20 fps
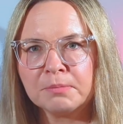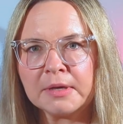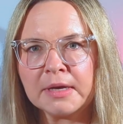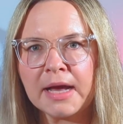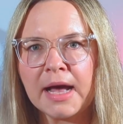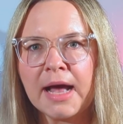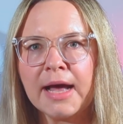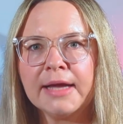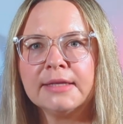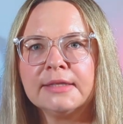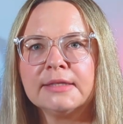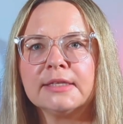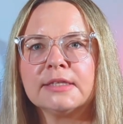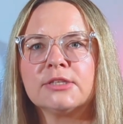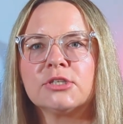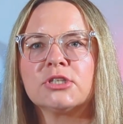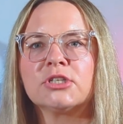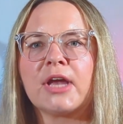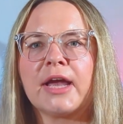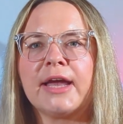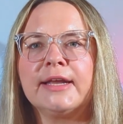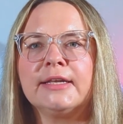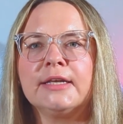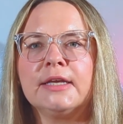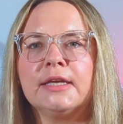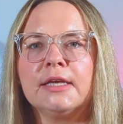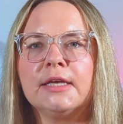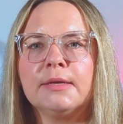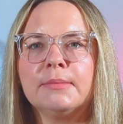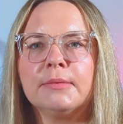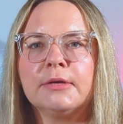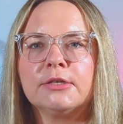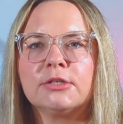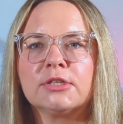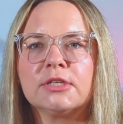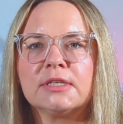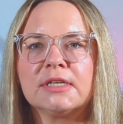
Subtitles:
behind that shiny image